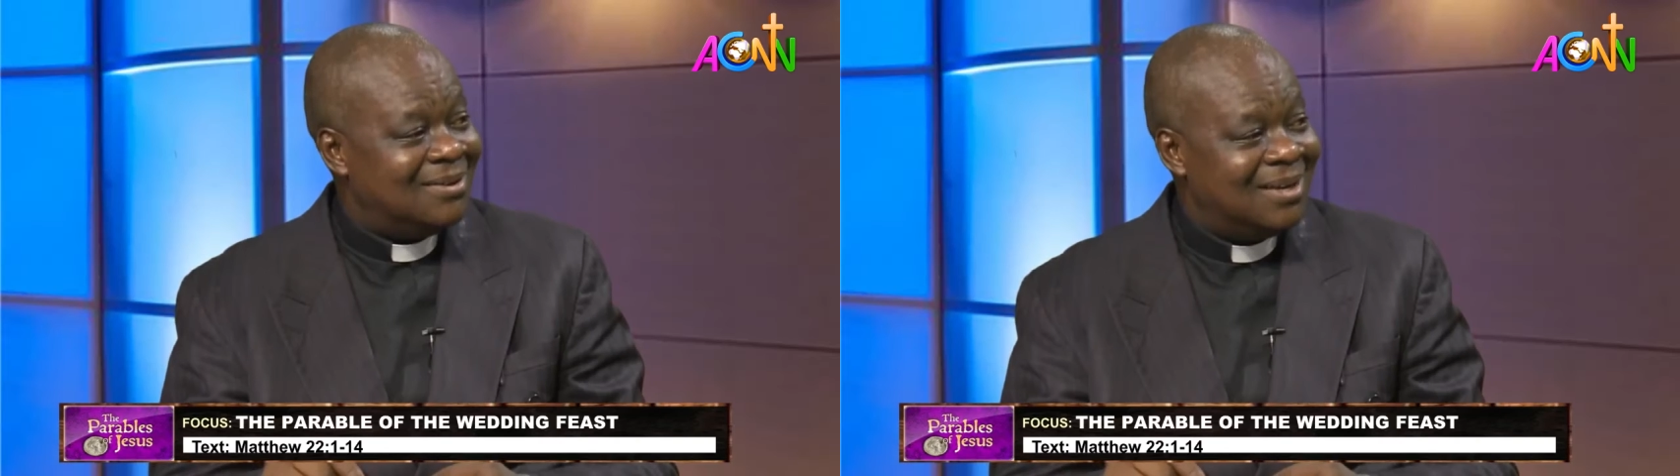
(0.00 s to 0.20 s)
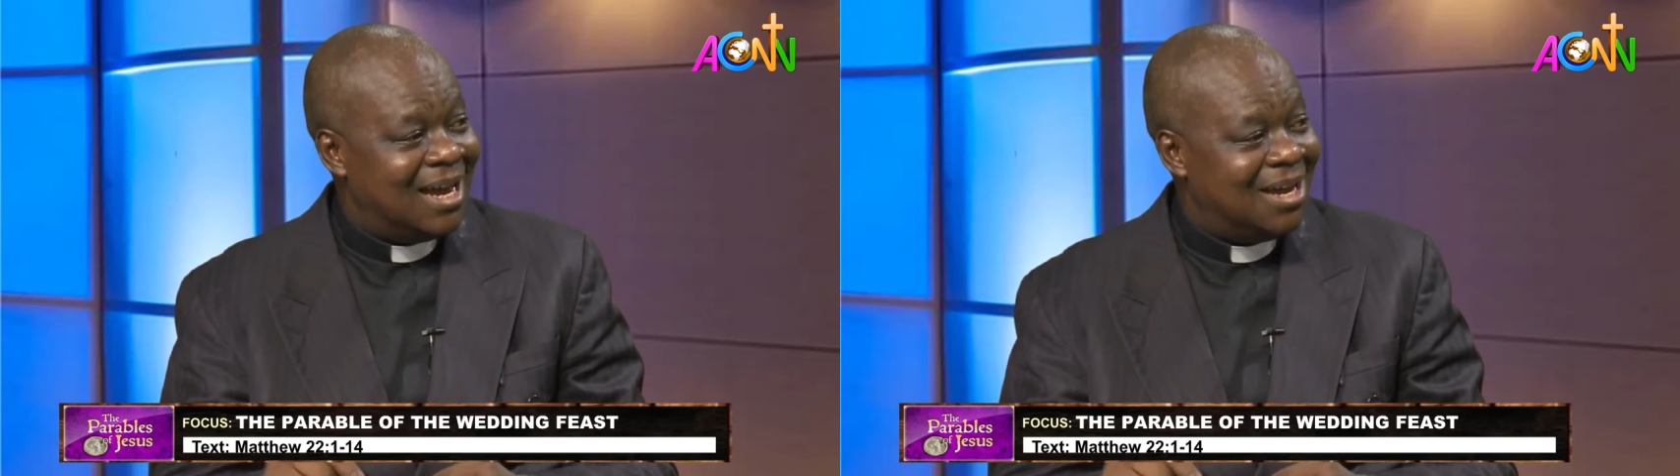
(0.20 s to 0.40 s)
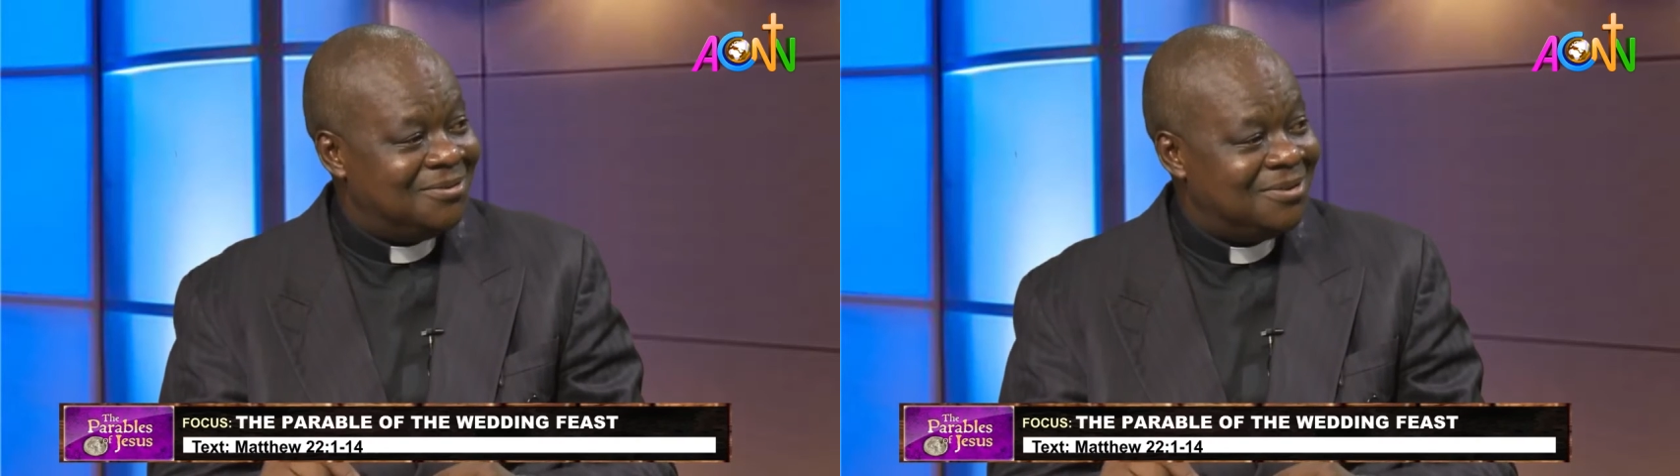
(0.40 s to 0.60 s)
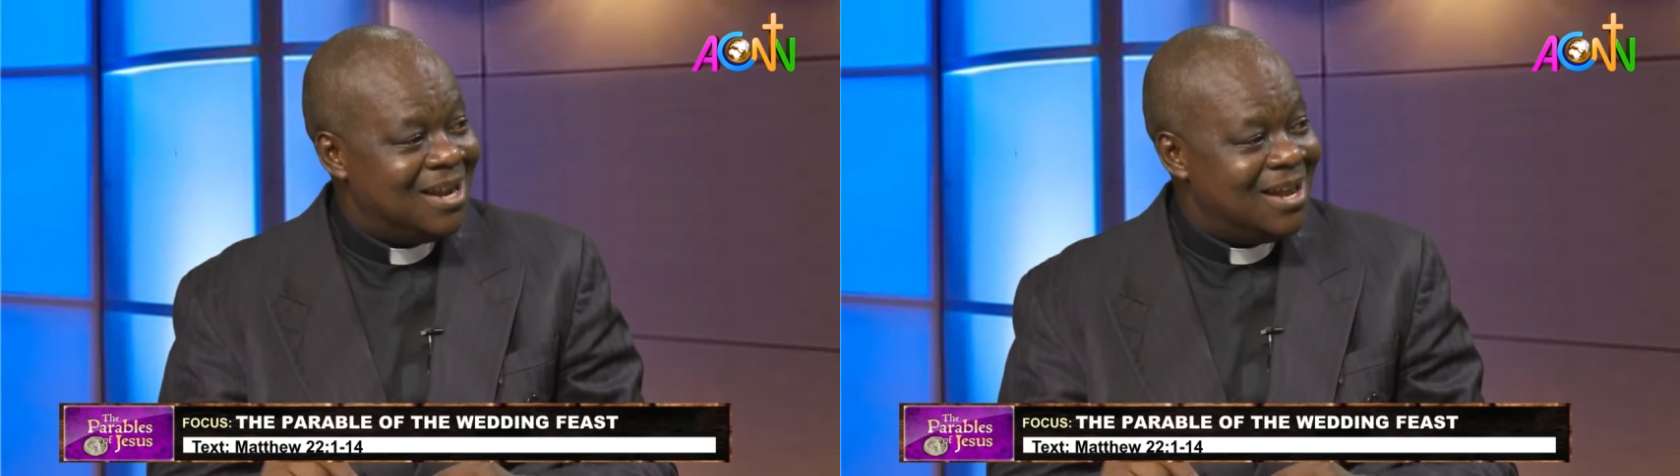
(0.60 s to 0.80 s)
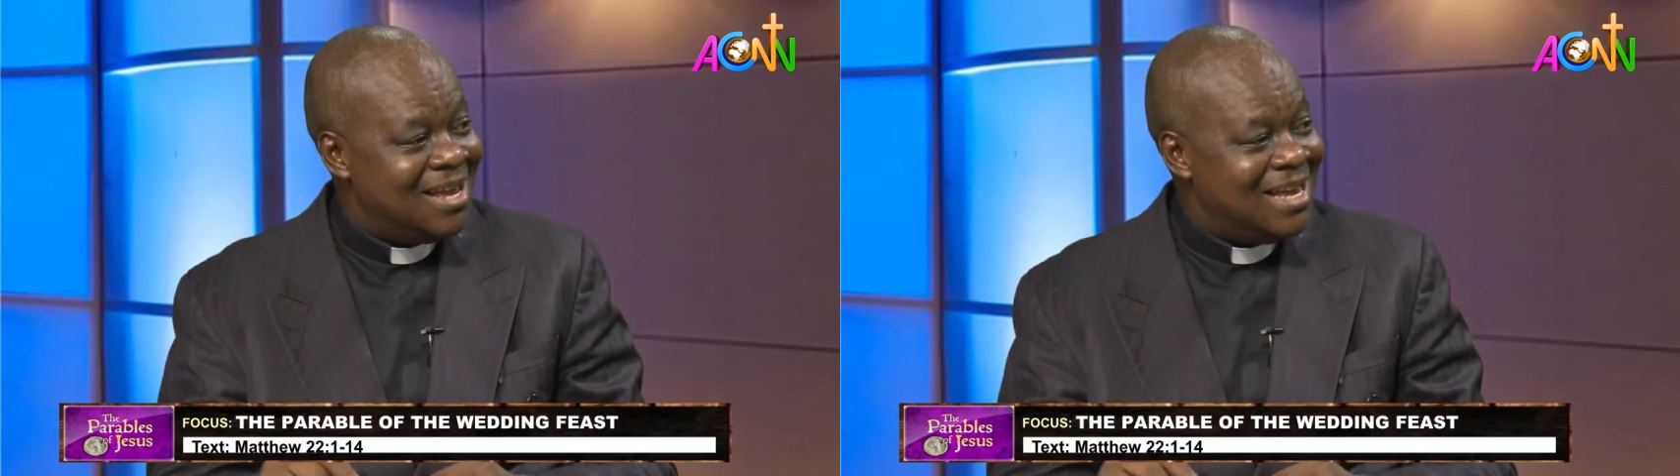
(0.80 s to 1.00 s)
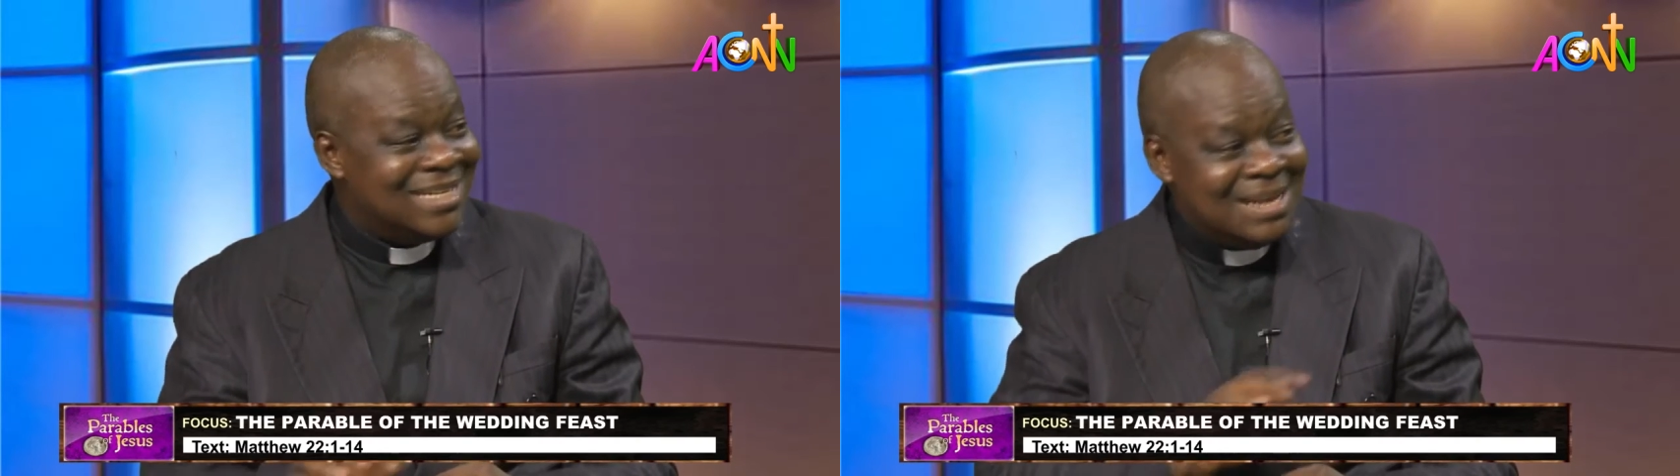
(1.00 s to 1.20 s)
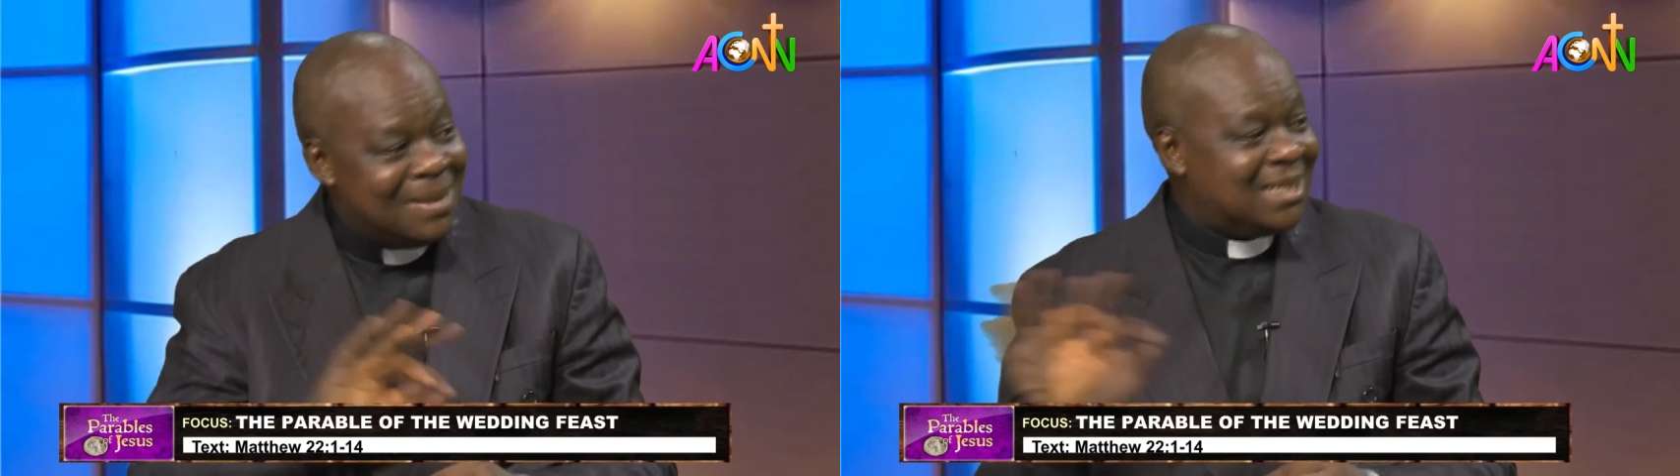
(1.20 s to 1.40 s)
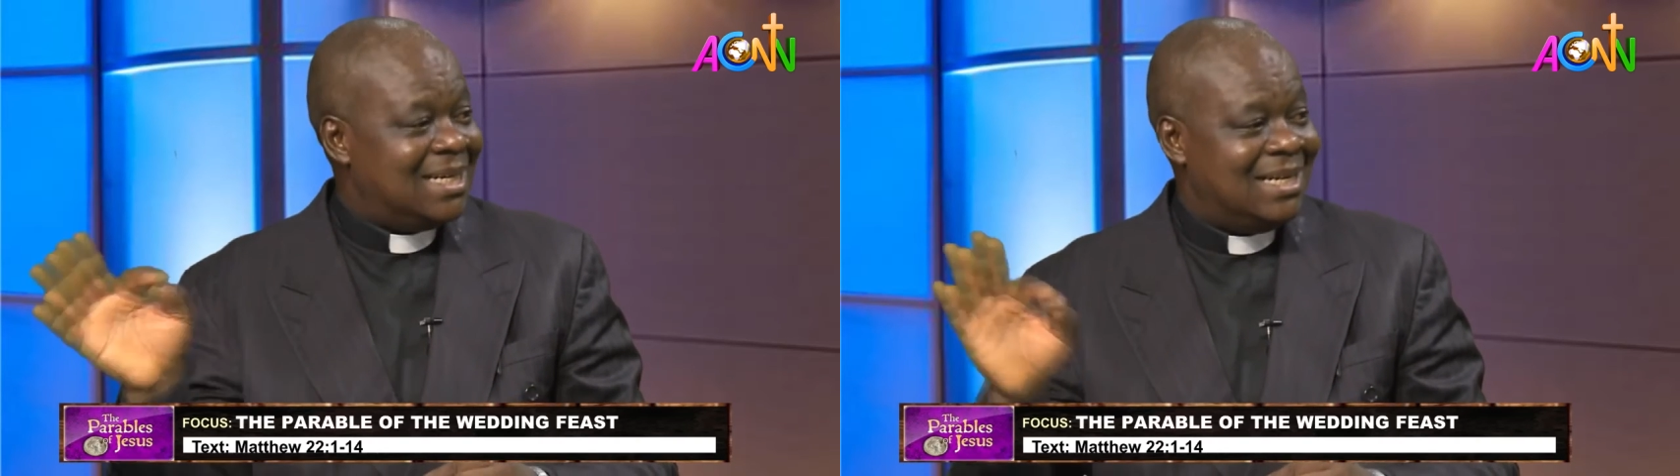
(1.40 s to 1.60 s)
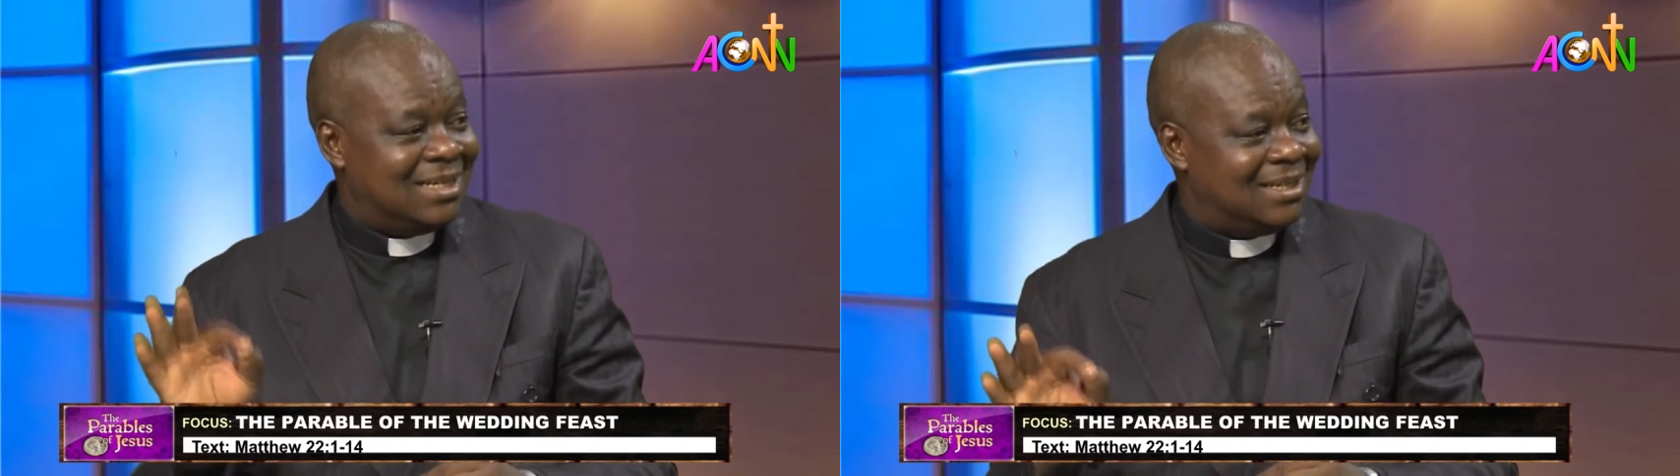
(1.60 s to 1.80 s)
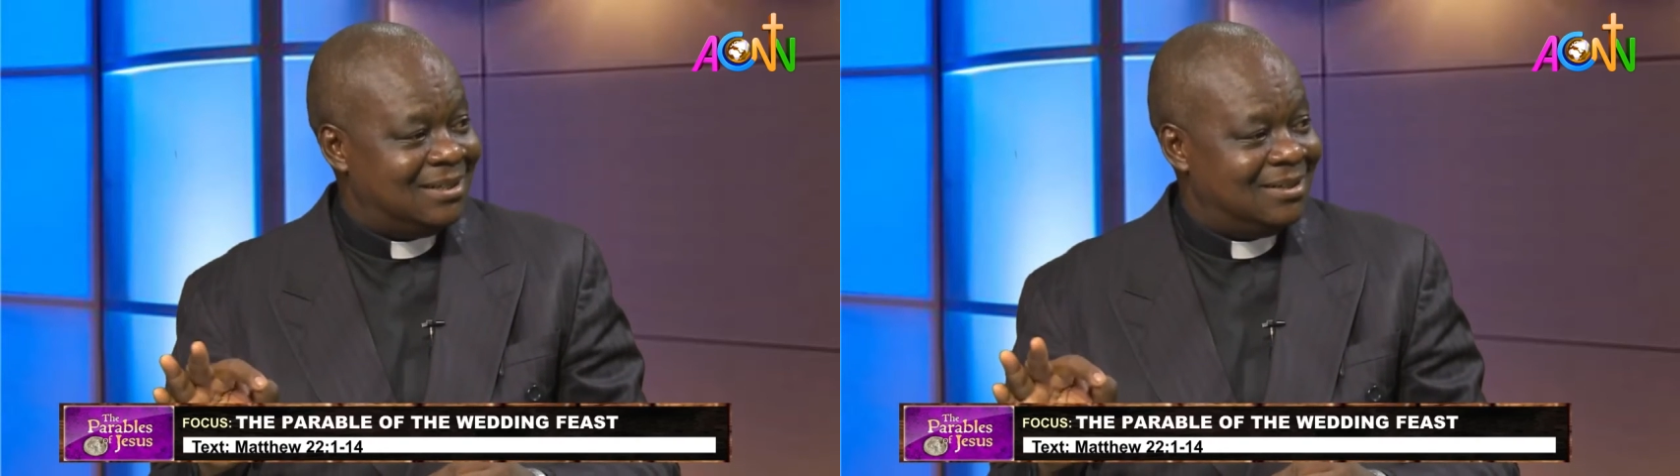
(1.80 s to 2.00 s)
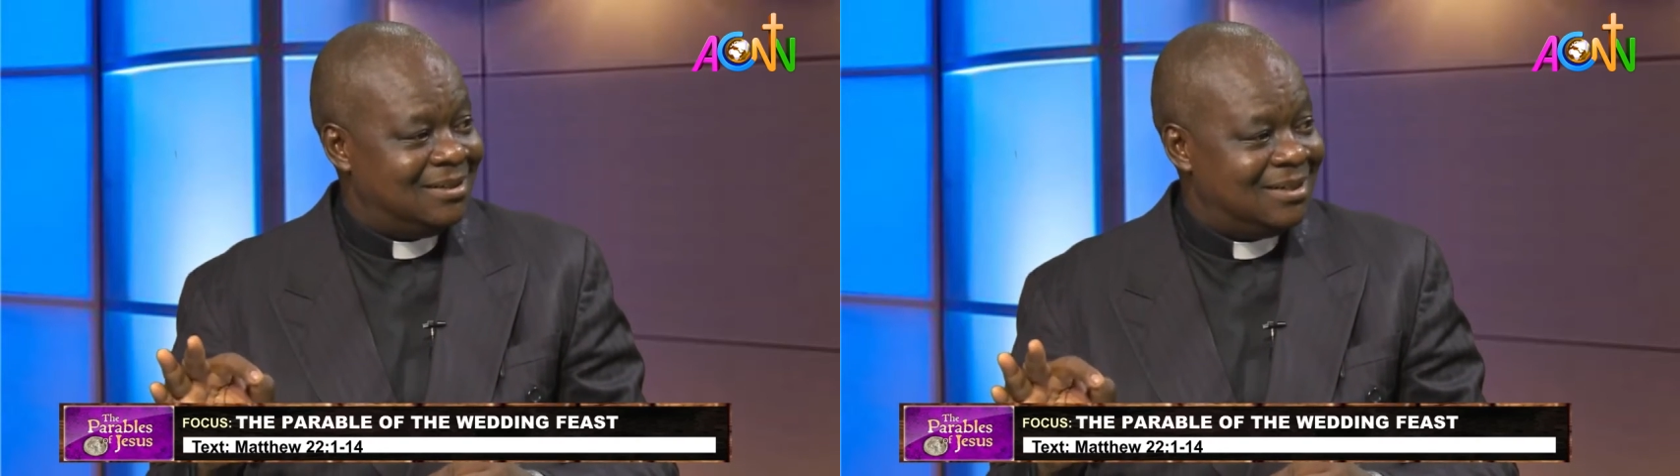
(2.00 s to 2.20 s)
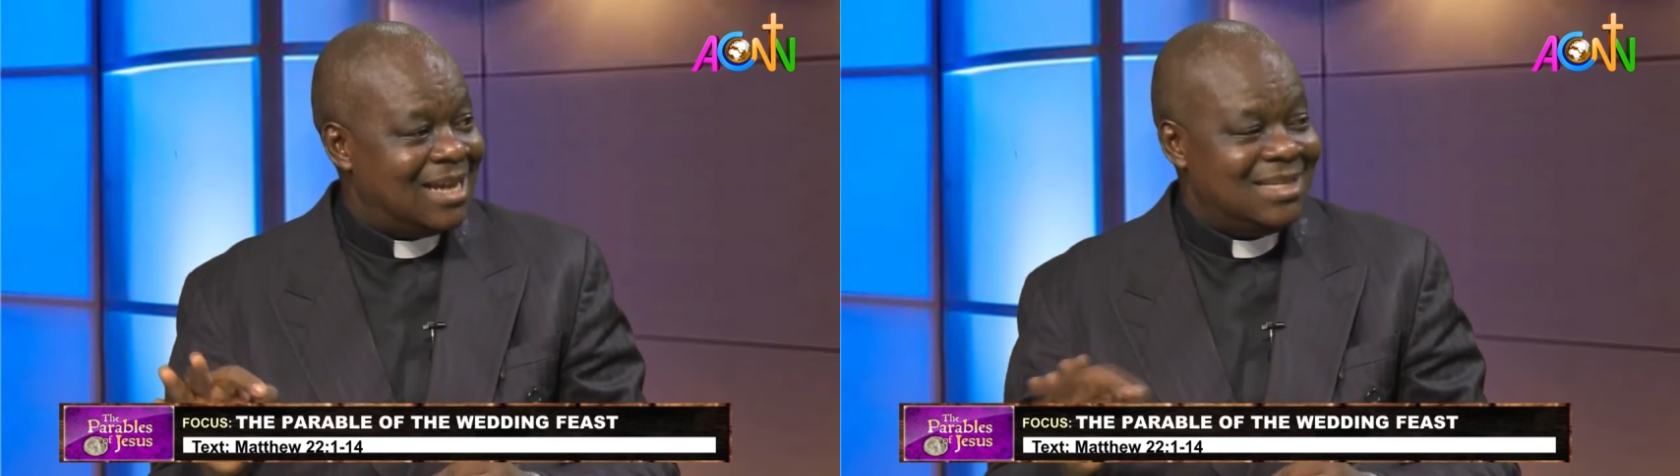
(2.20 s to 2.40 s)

life is the message that's the